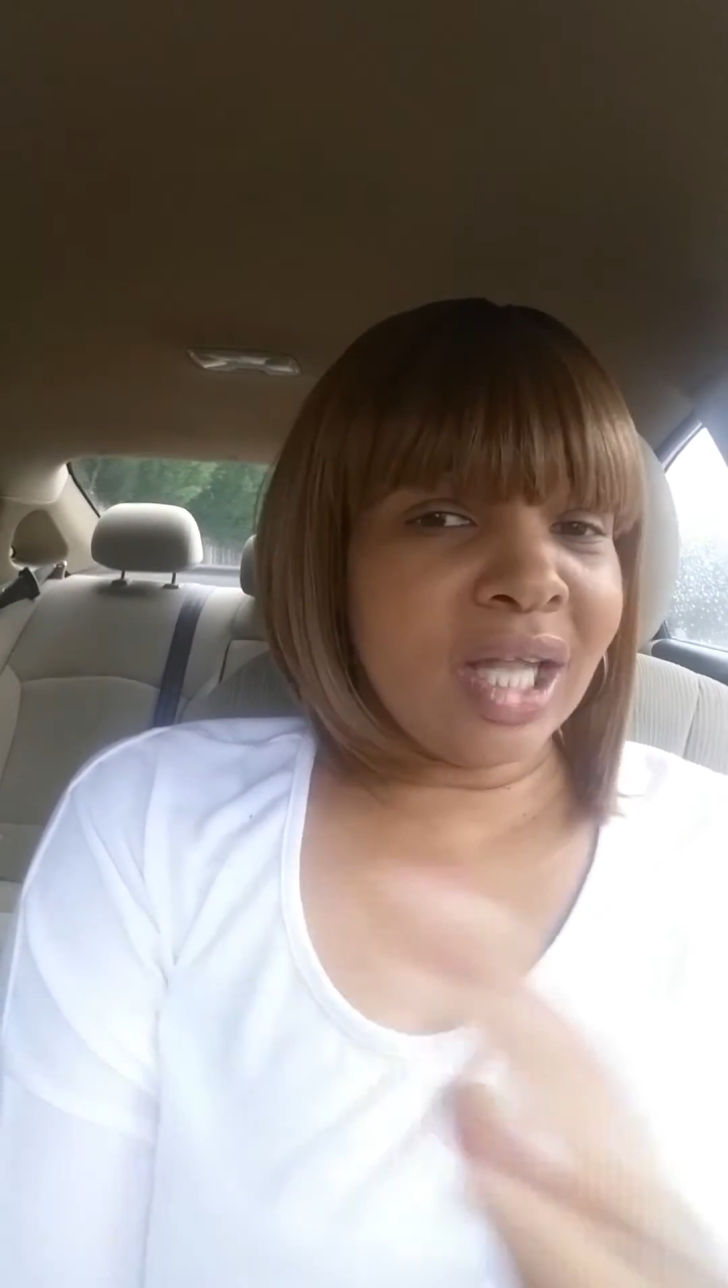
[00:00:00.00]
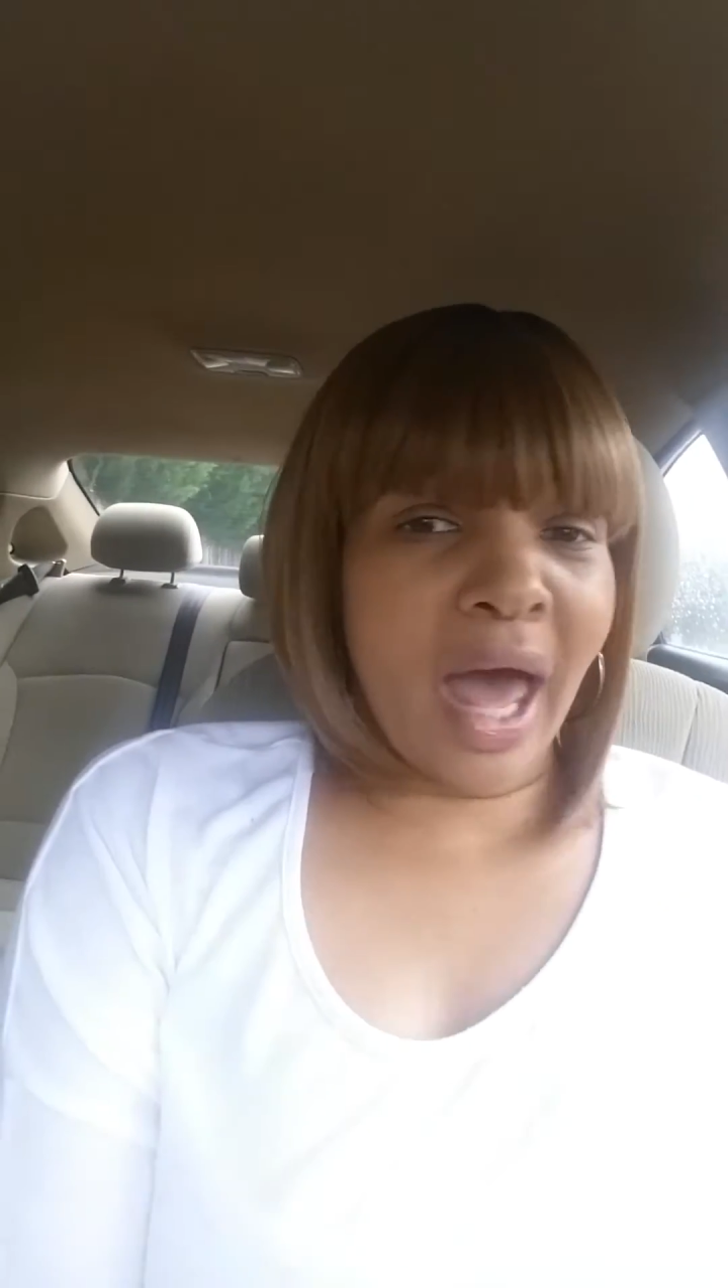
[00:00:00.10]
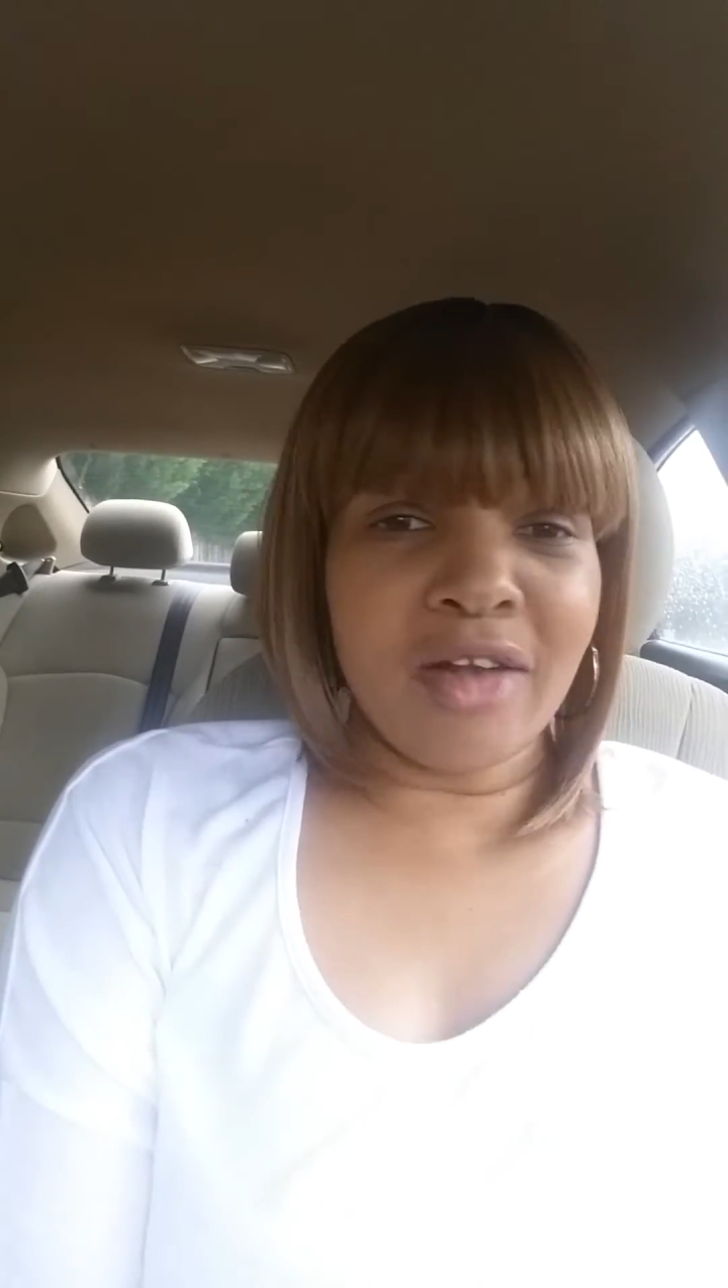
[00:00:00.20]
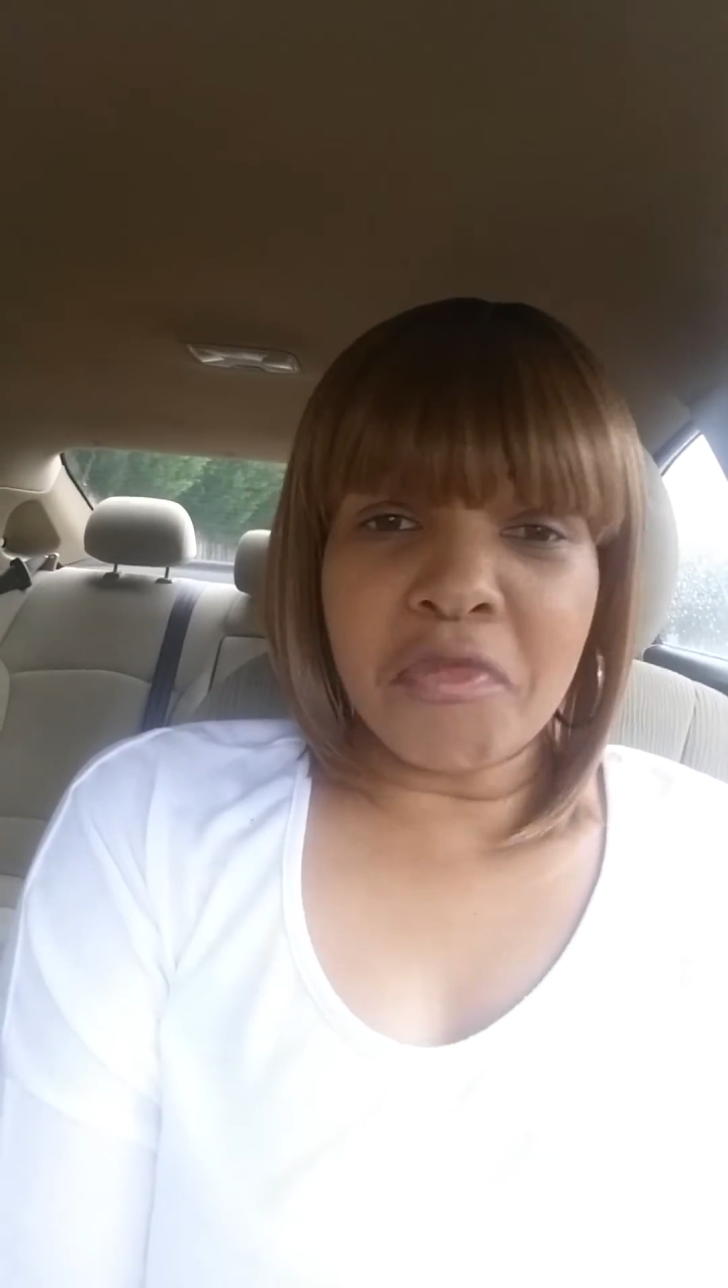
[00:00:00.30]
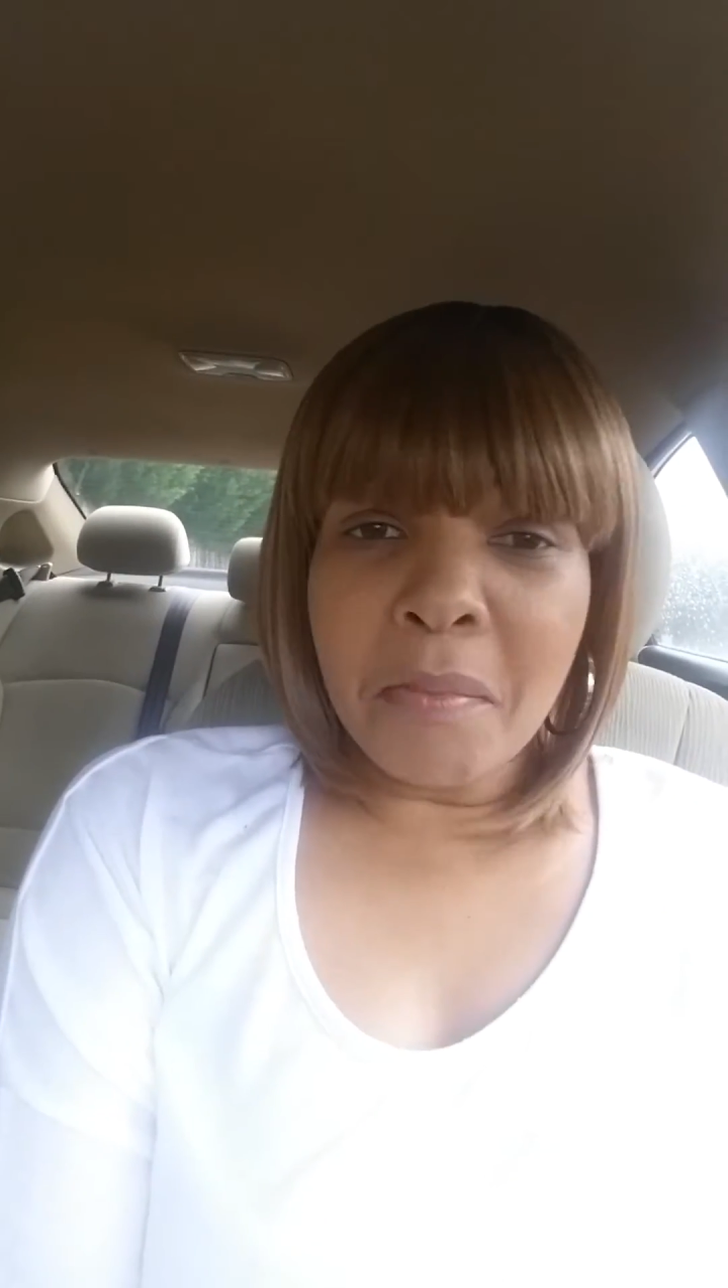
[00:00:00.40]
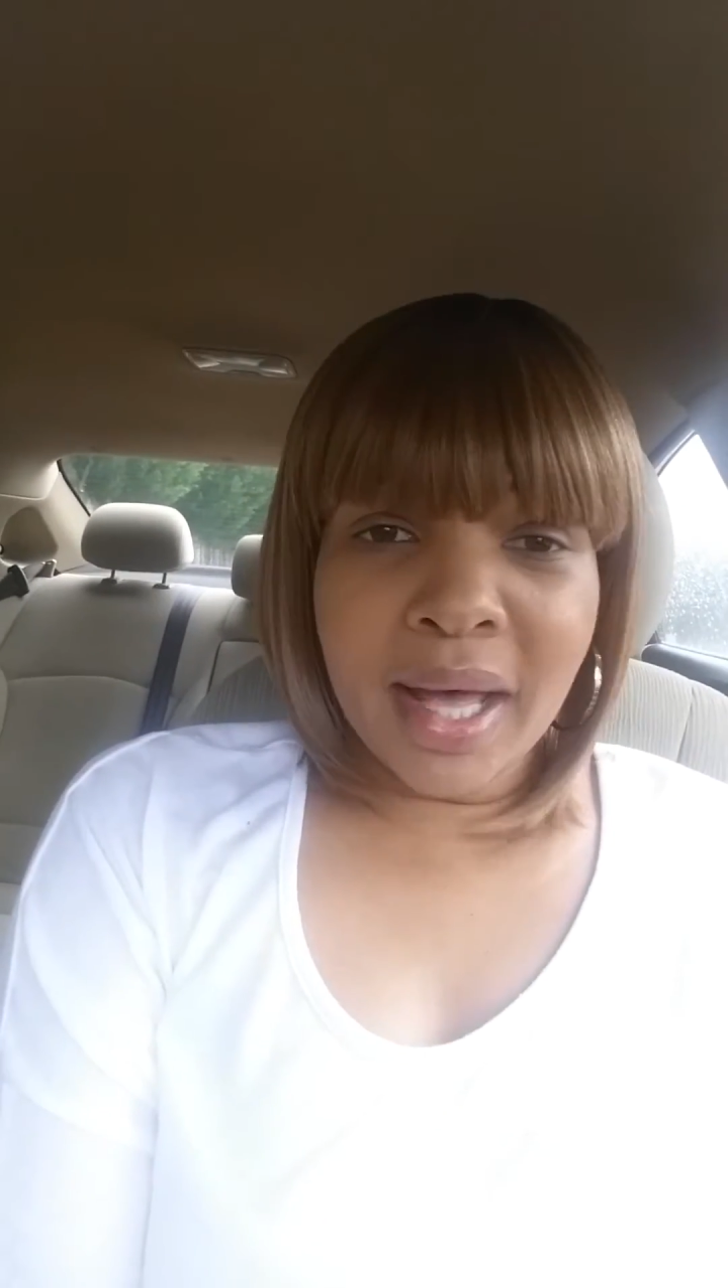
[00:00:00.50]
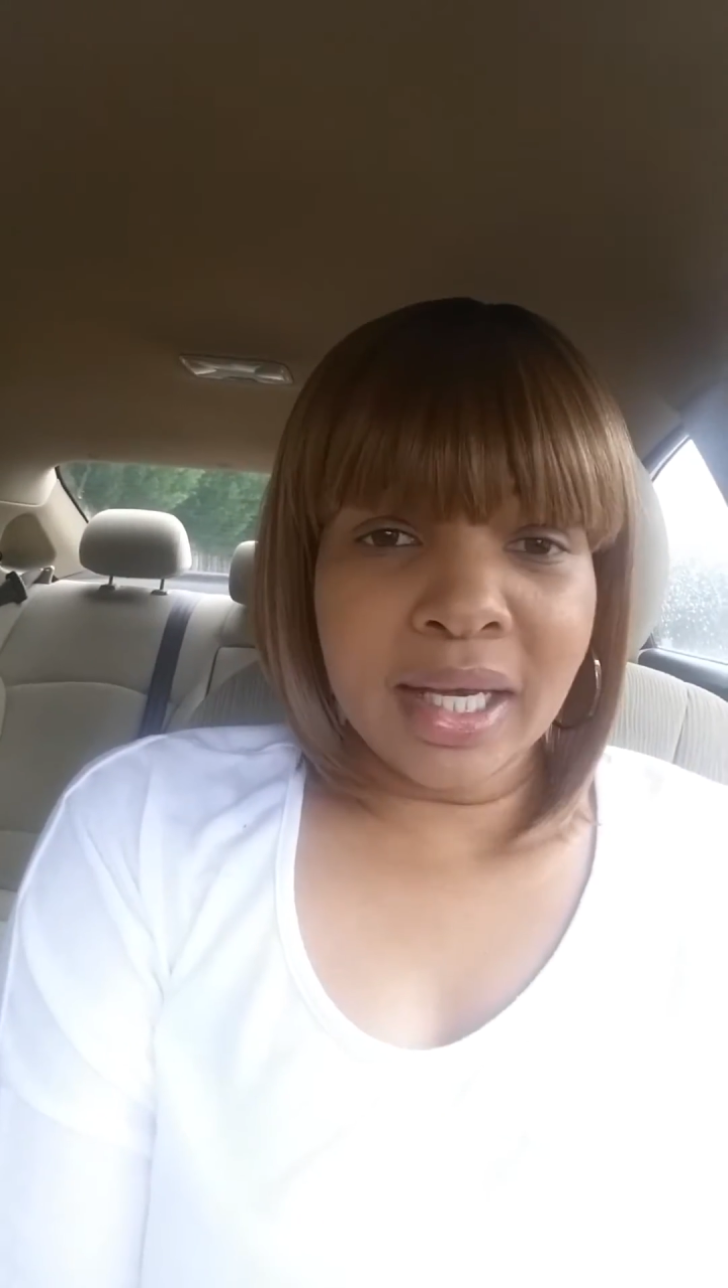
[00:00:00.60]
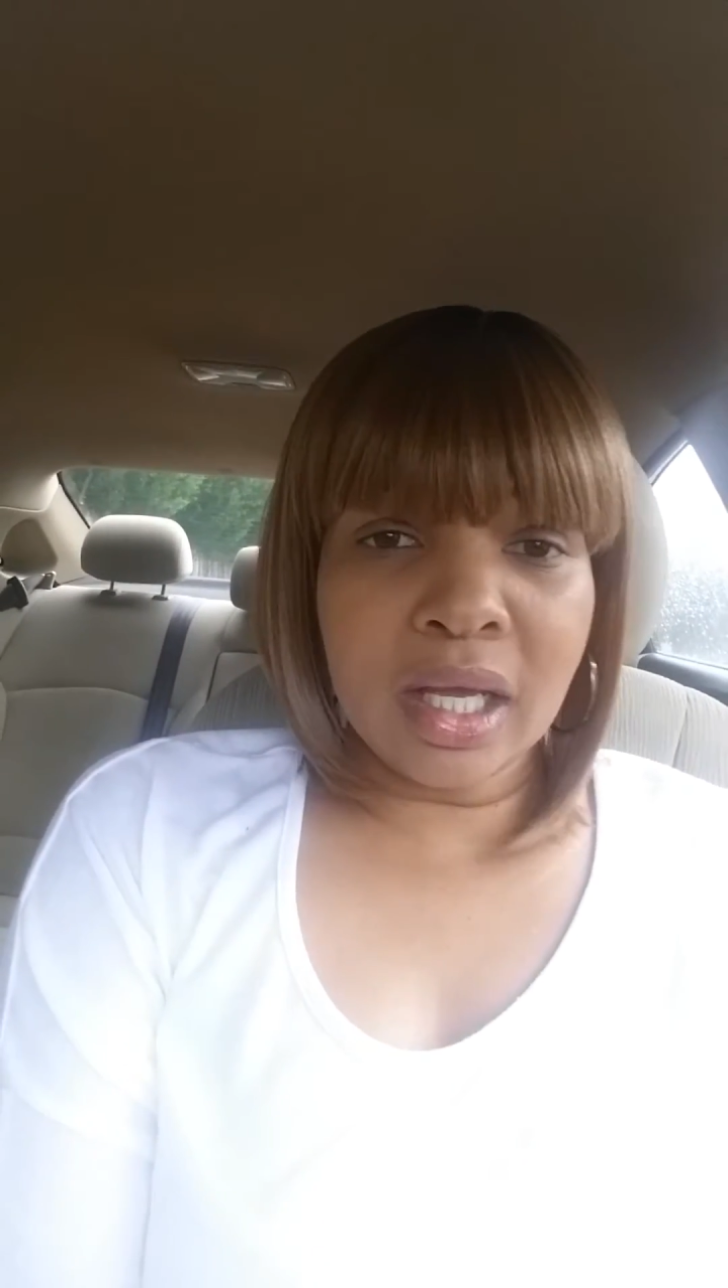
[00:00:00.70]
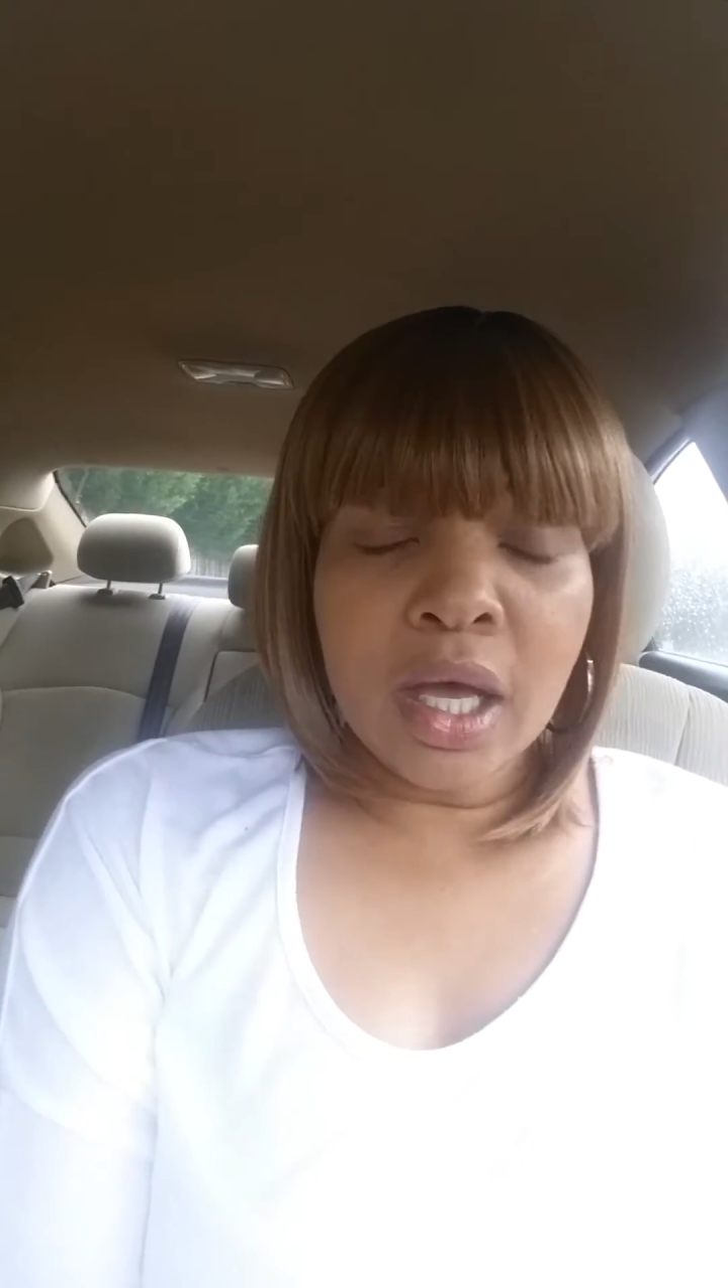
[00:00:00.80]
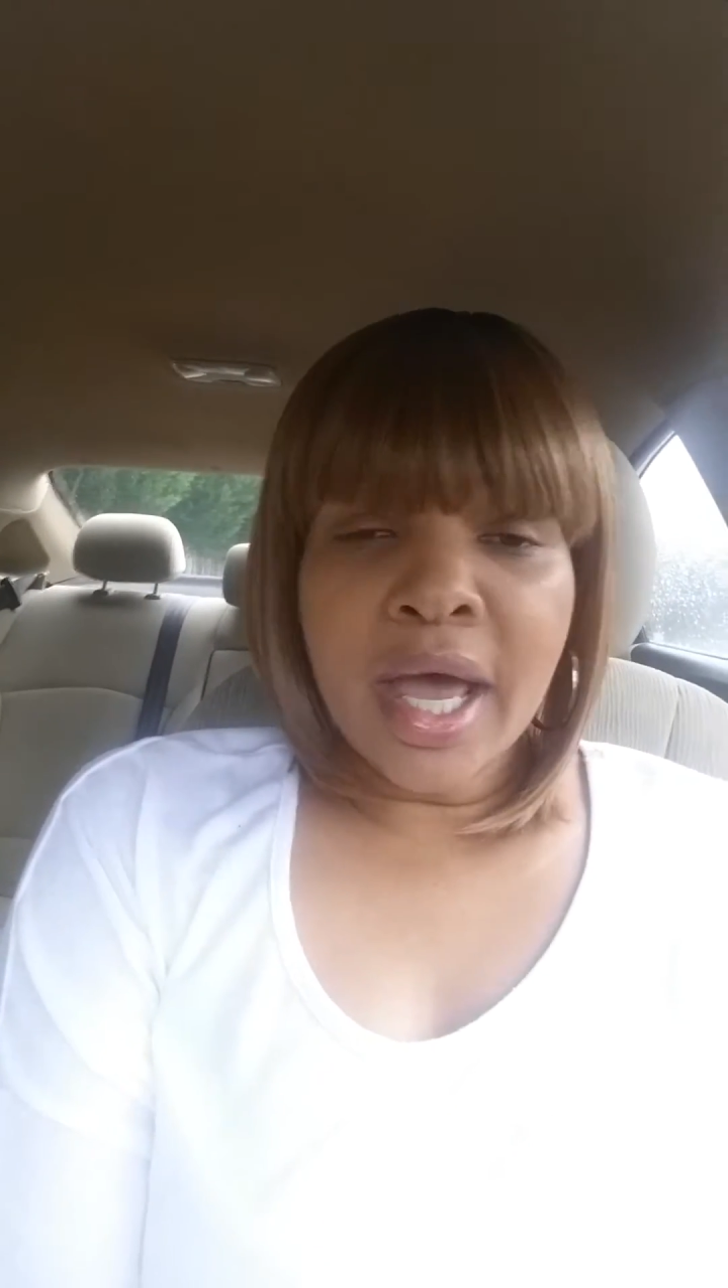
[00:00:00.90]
lot of money.